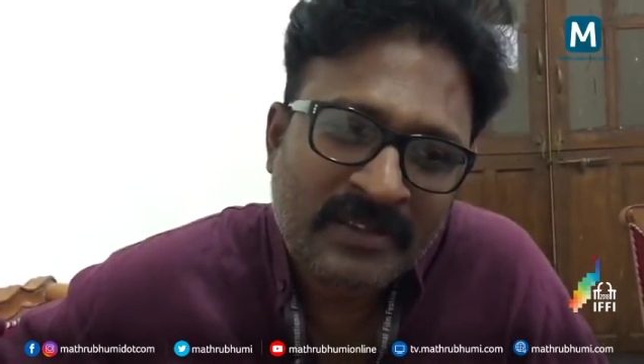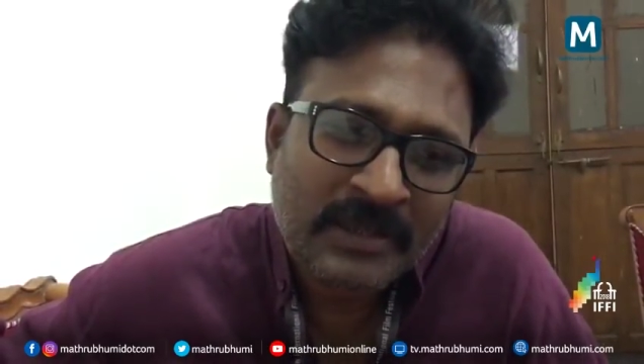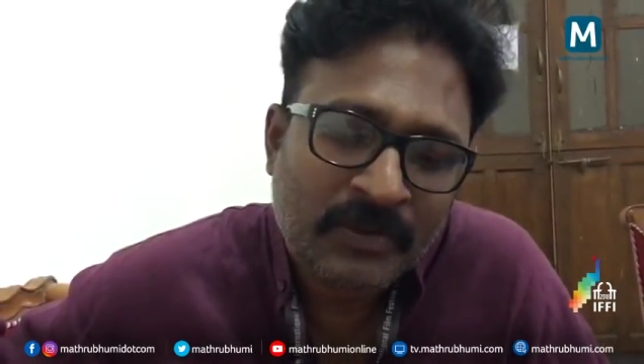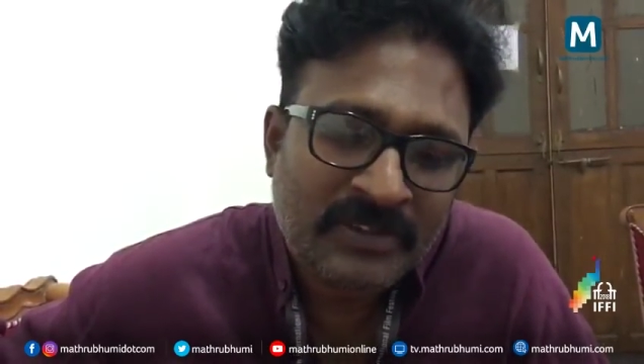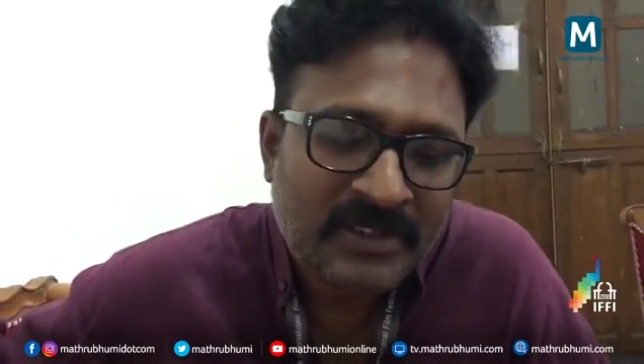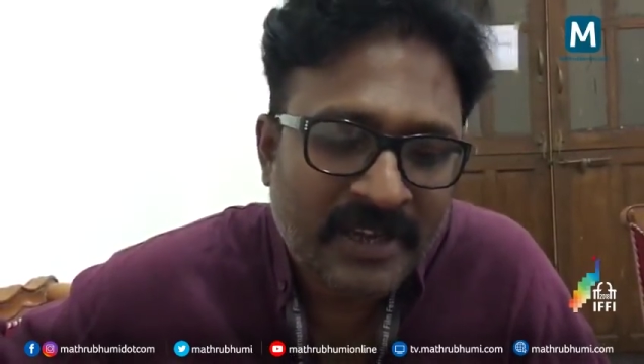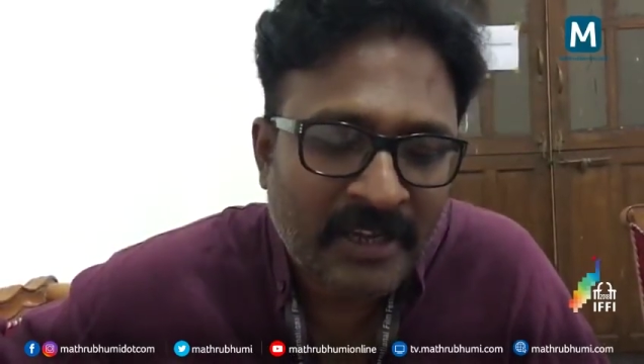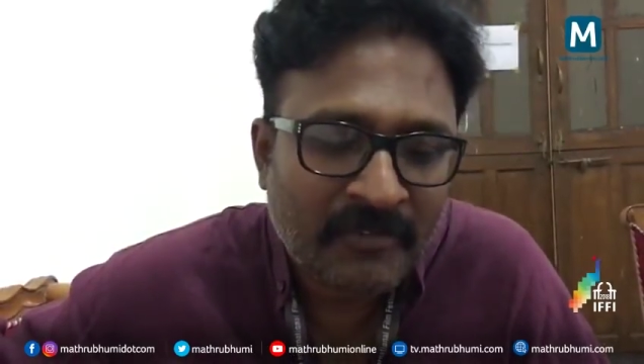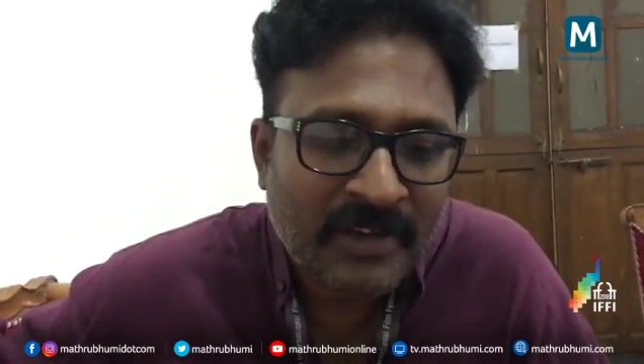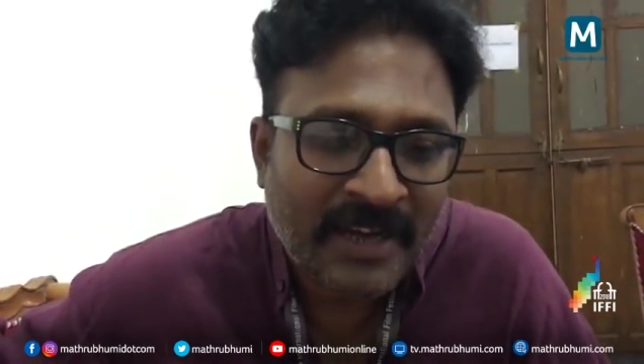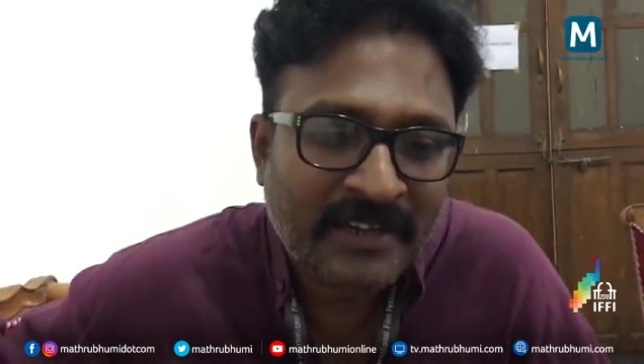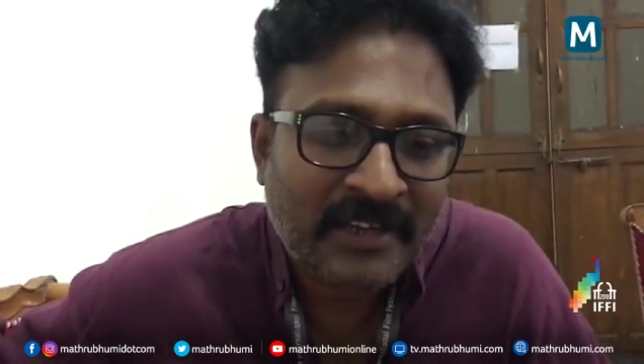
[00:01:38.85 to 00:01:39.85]
she was kind
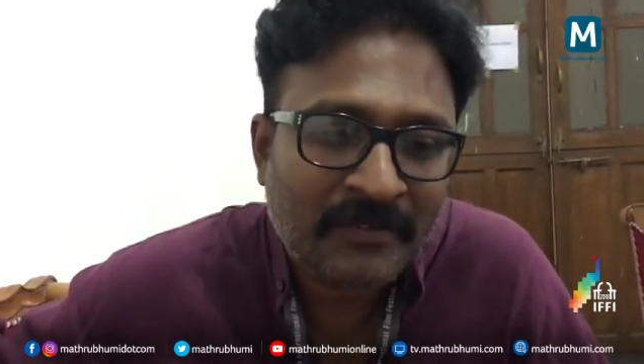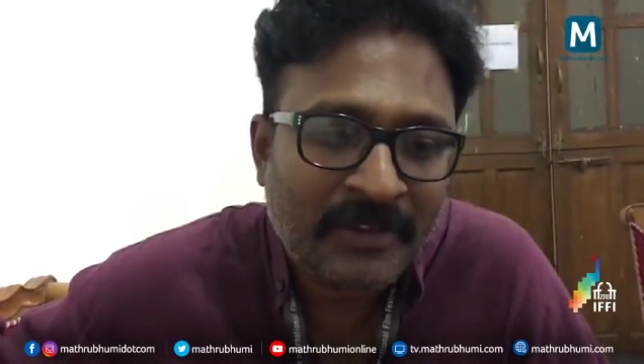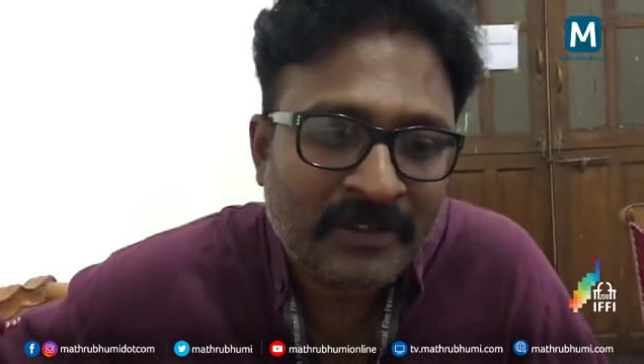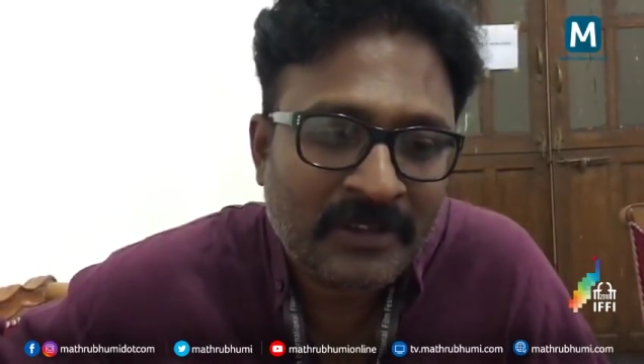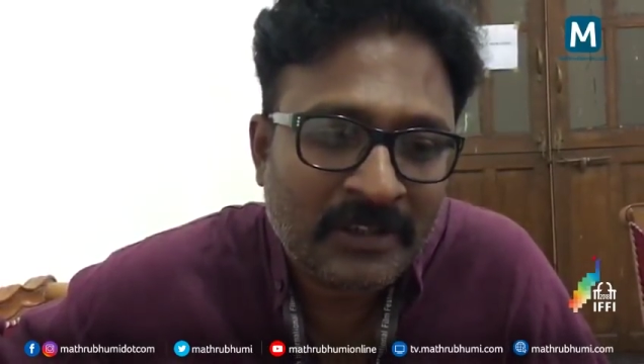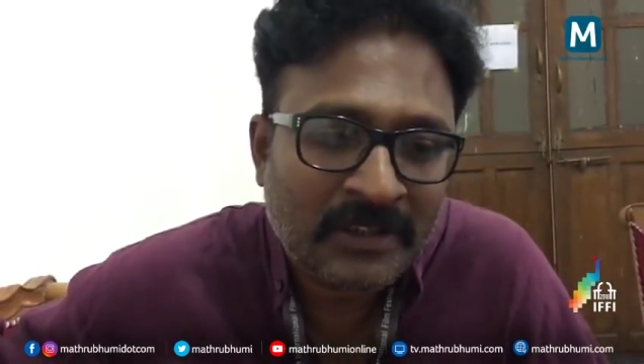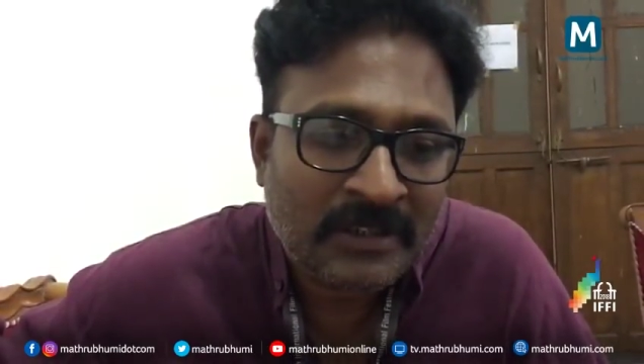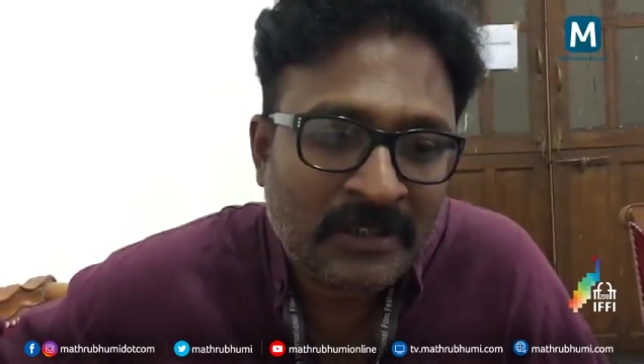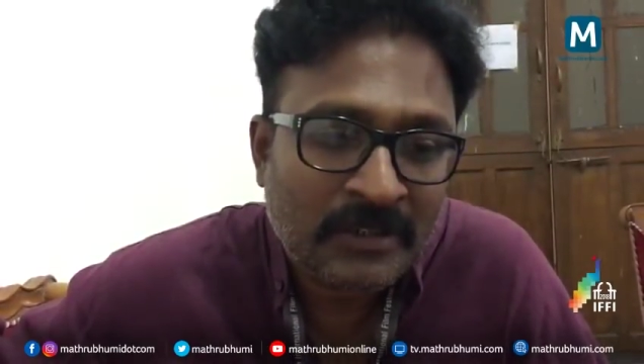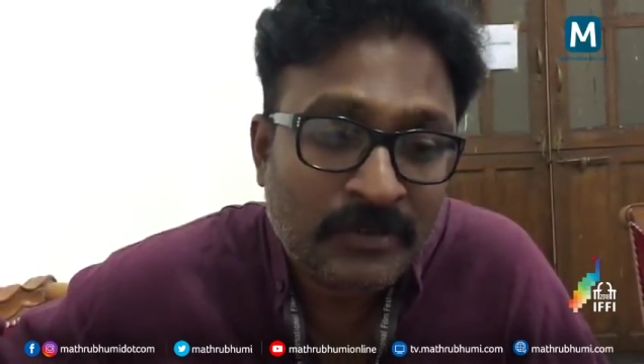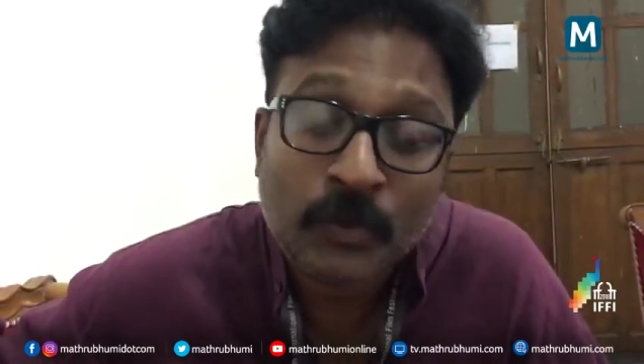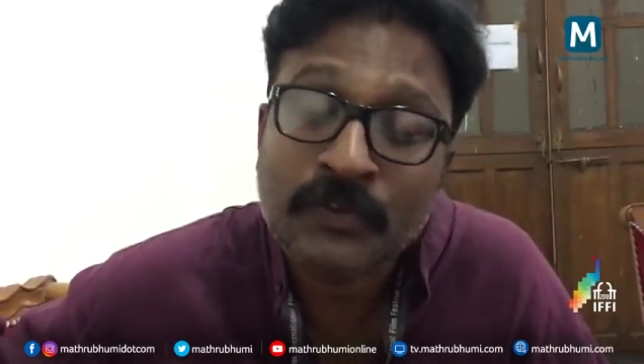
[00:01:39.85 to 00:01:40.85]
of connected with
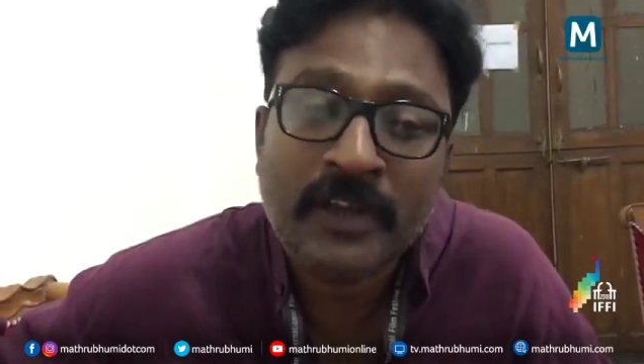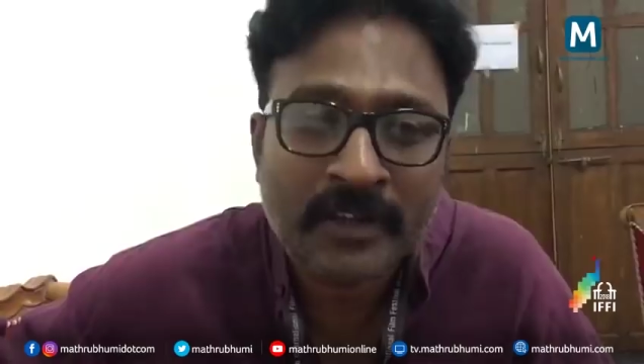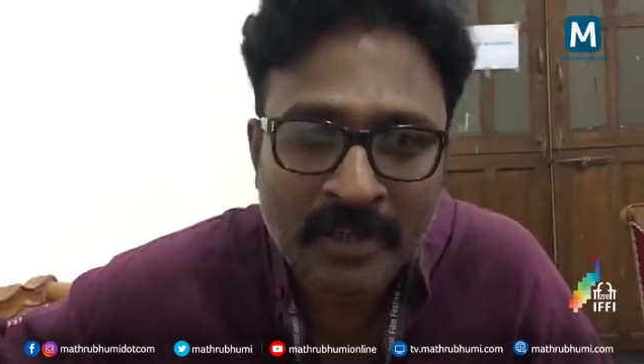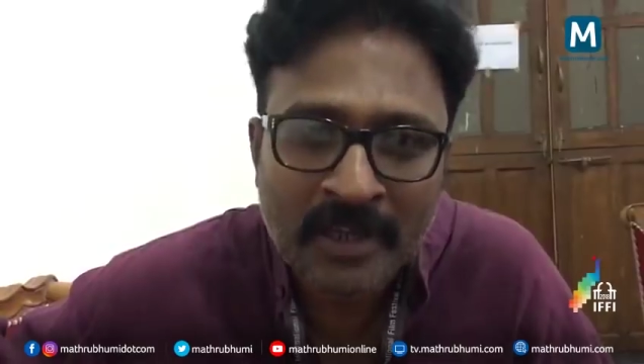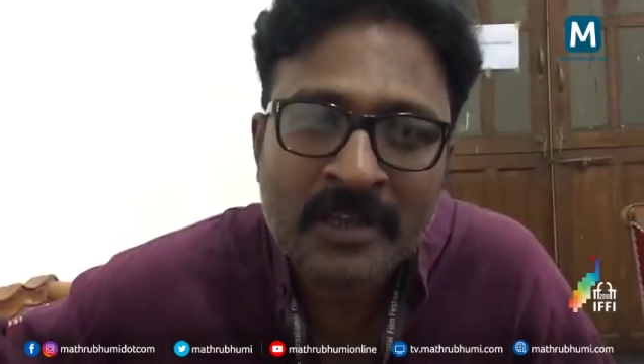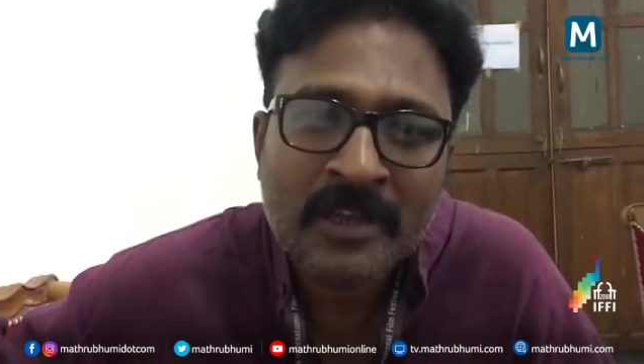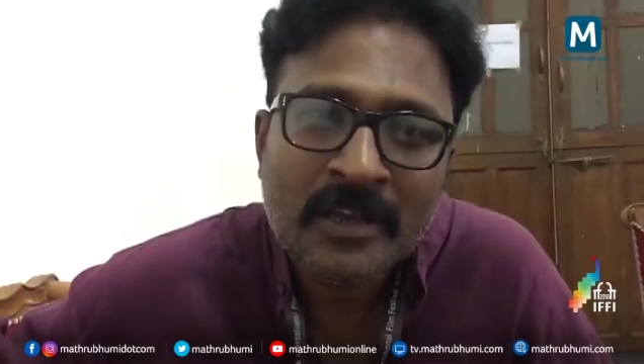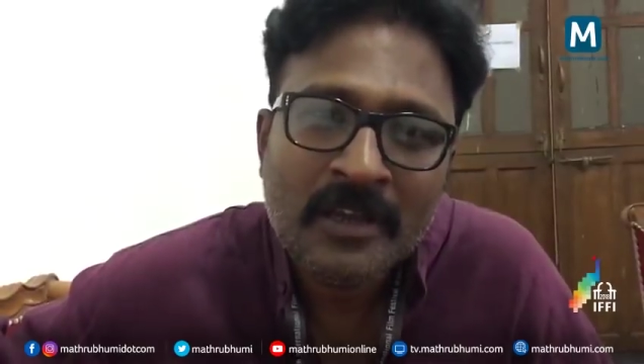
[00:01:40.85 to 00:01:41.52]
society.